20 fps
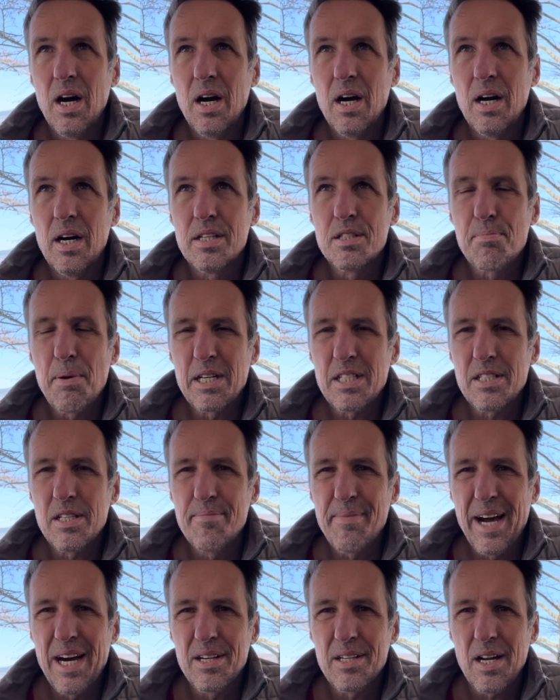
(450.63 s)
Especially the
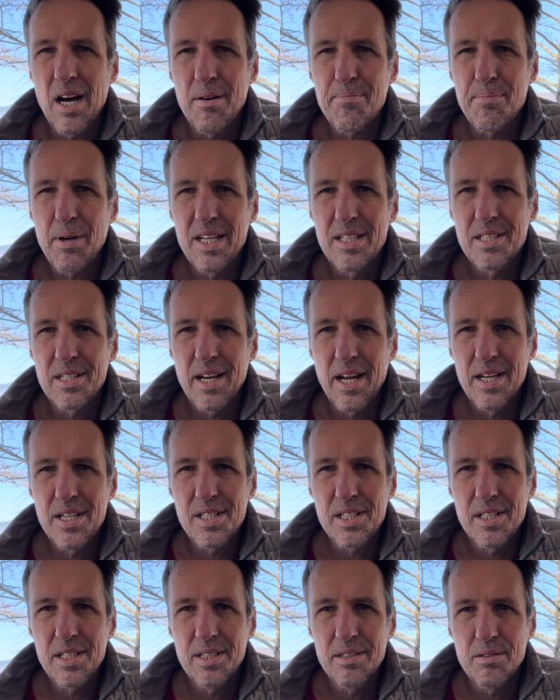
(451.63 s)
mountaintop aid
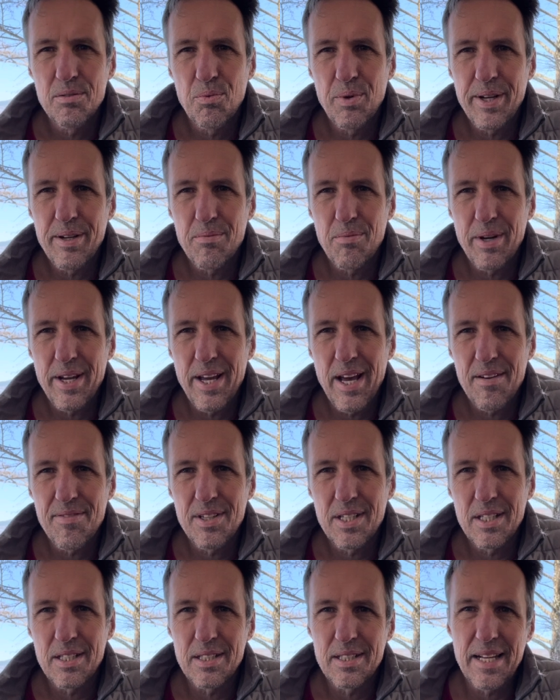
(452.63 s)
station, we have
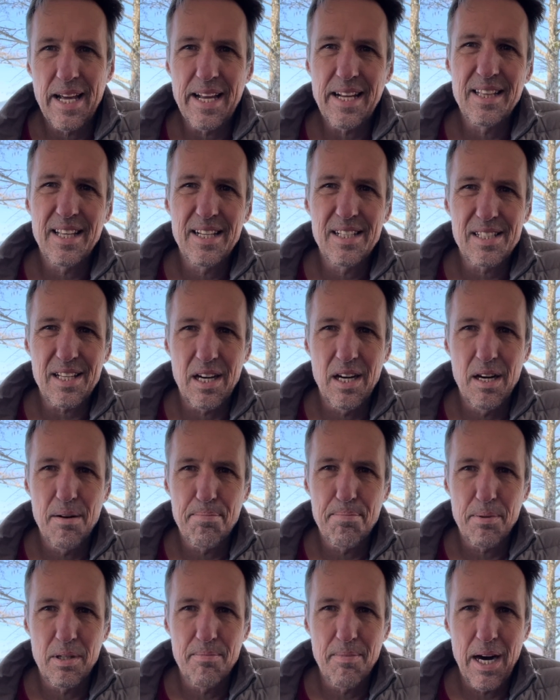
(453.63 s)
to take things up
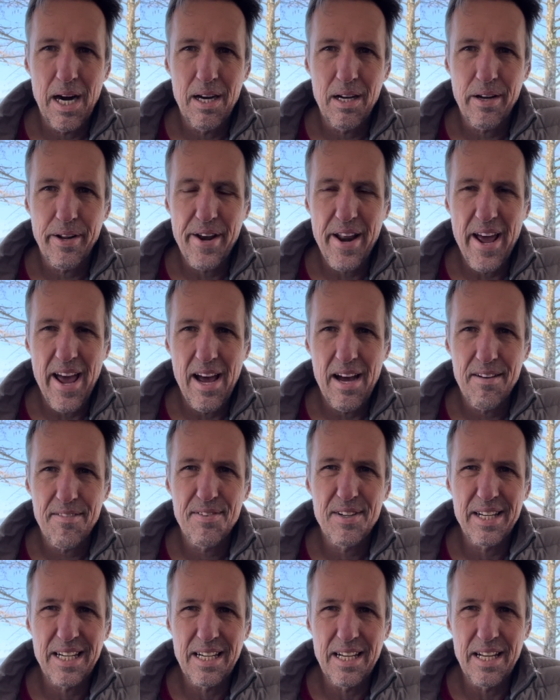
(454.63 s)
1.5 miles
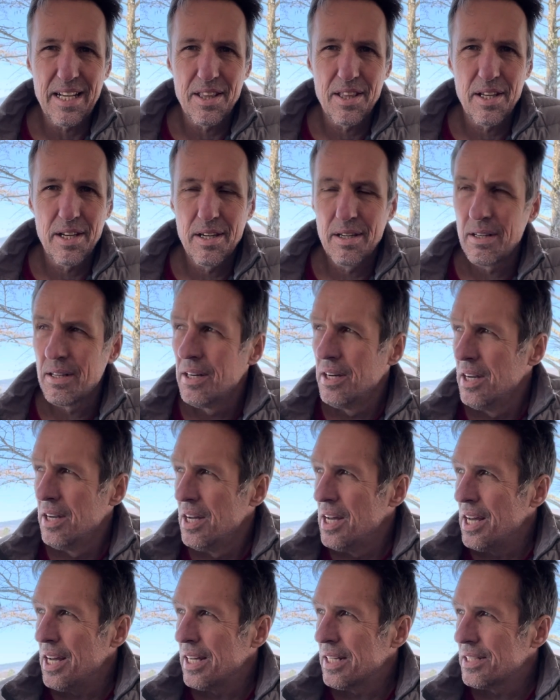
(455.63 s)
to get there,
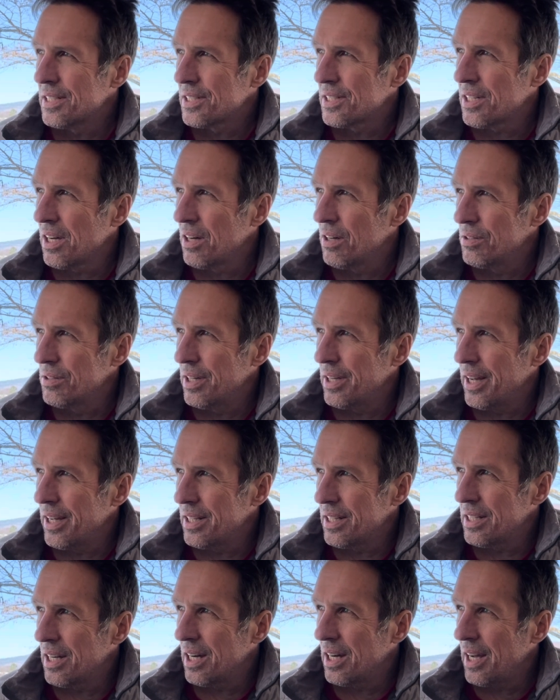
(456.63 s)
and so
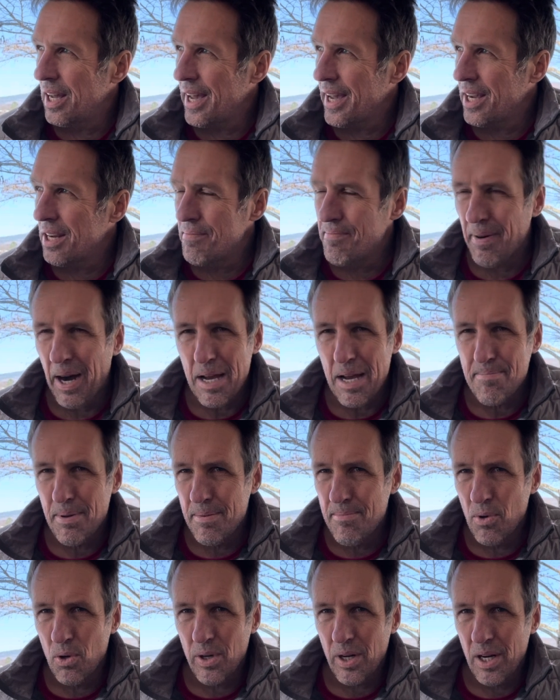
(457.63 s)
aid might be
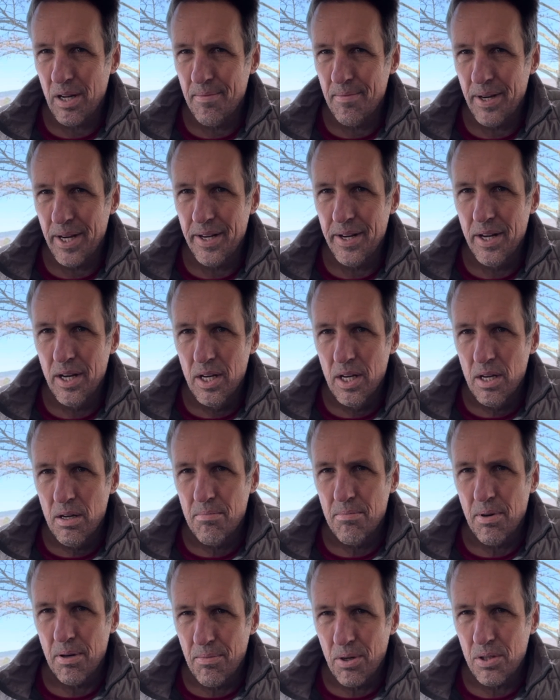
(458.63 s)
more limited,
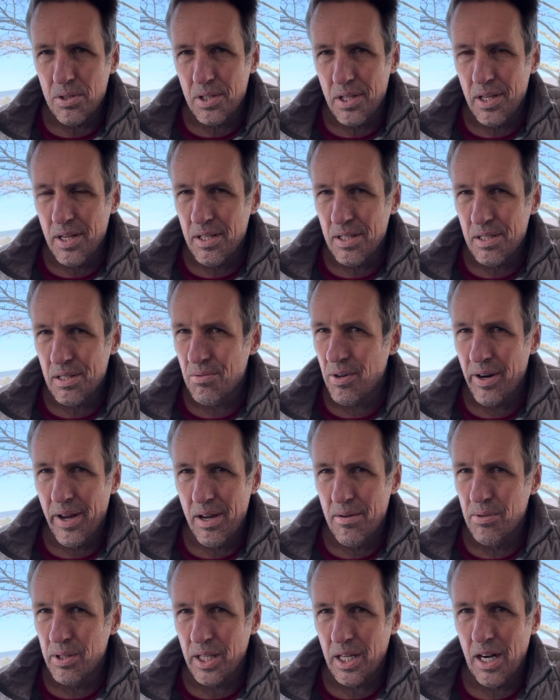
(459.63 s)
but most of the years we're
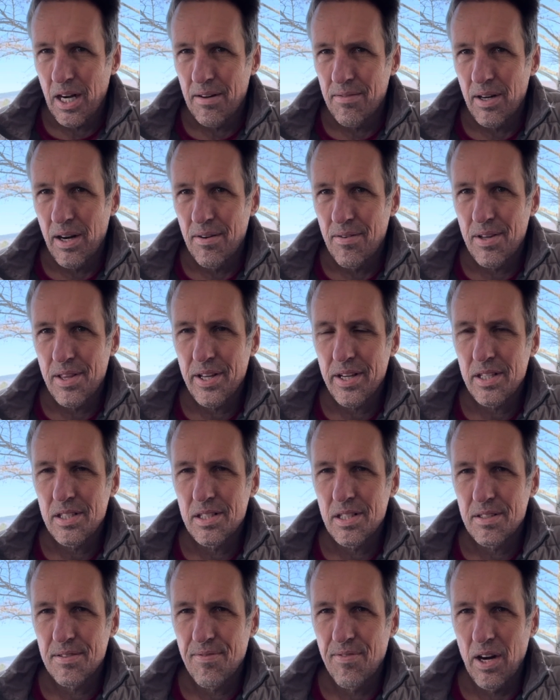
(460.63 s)
able to cover everything
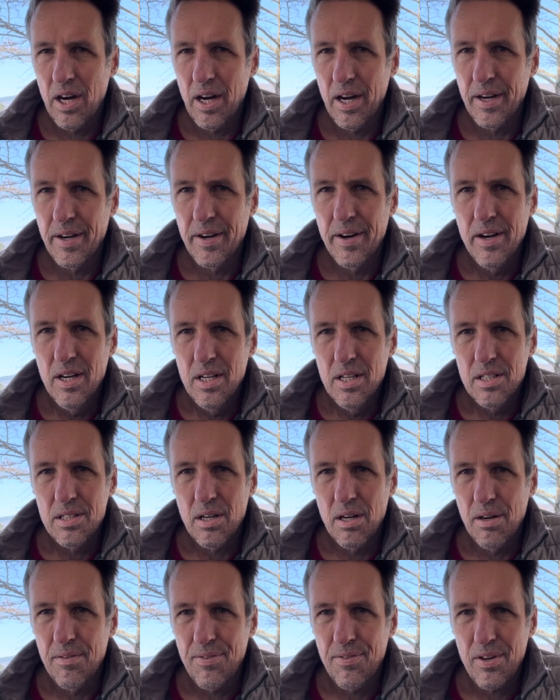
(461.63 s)
just fine. So
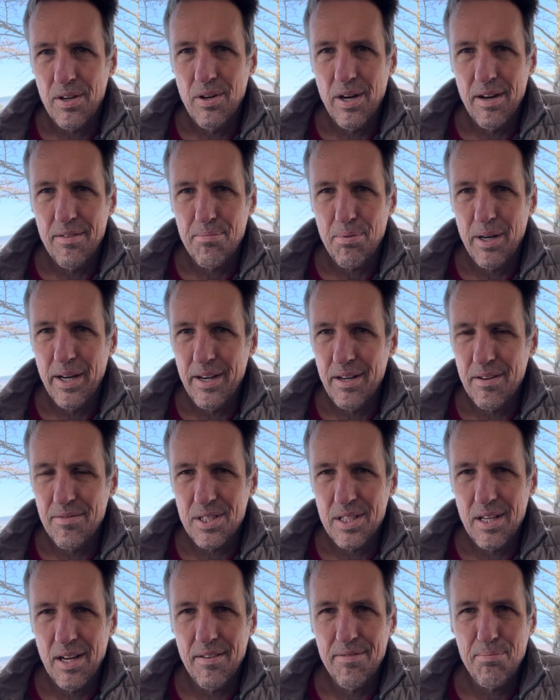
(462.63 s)
hopefully we'll have plenty of
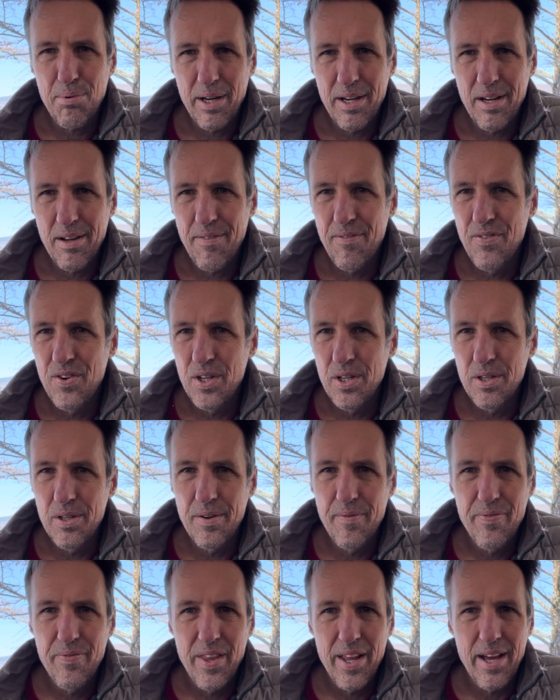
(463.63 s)
stuff, plenty of
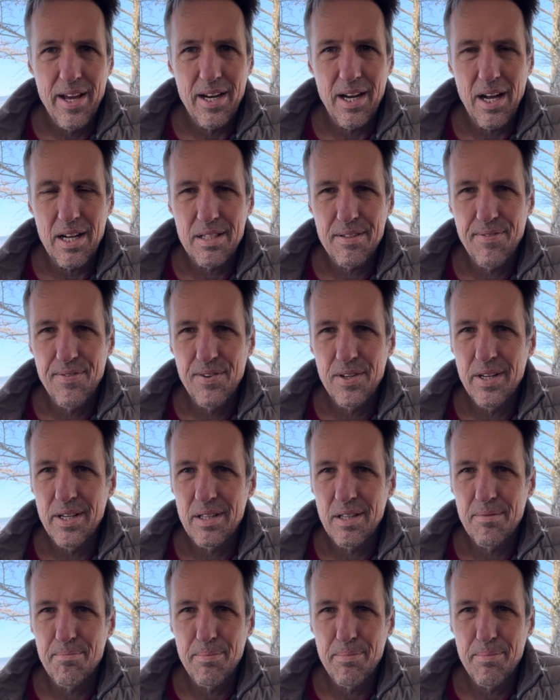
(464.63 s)
food, and lots of food at